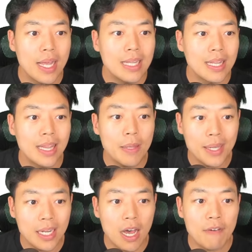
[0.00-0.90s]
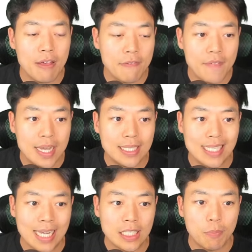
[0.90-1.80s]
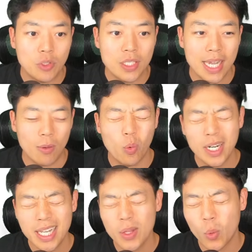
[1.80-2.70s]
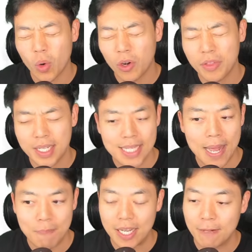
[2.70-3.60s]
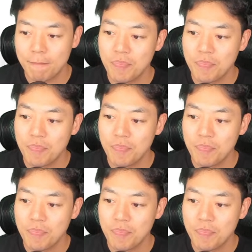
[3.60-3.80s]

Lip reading: The limit of f of x as x approaches a. What in the world does that mean?